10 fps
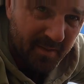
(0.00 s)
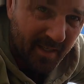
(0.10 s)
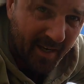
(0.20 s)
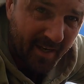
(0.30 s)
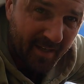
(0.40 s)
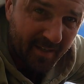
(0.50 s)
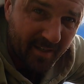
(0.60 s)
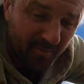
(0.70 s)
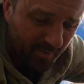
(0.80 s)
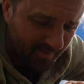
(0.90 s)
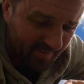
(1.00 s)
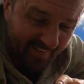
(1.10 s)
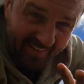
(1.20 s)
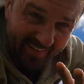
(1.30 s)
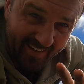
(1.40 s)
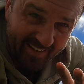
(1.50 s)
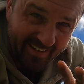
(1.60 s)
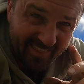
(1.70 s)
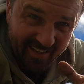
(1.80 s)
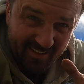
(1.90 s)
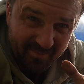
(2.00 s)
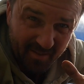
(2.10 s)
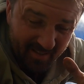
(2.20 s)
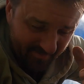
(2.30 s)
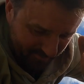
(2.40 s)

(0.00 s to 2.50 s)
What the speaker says: today, even though it's Sunday. Thanks Mark,